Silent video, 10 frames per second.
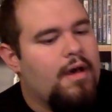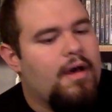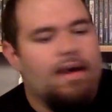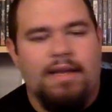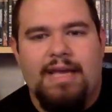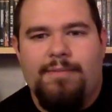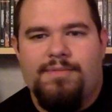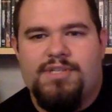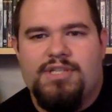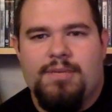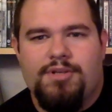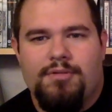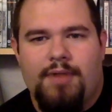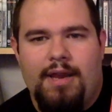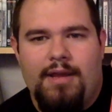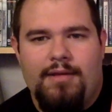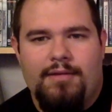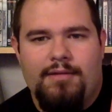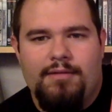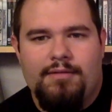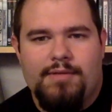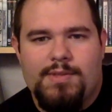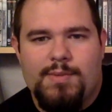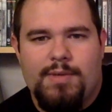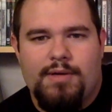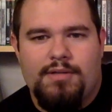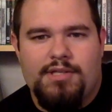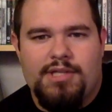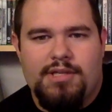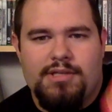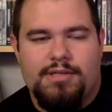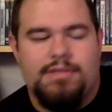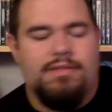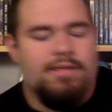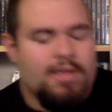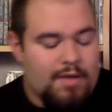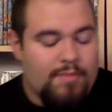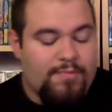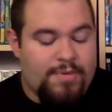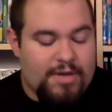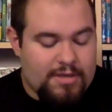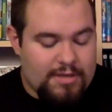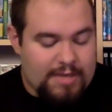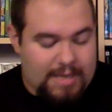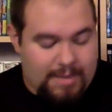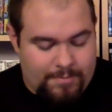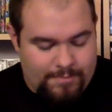Game Subterranea as well in the Genesis. Pretty good game.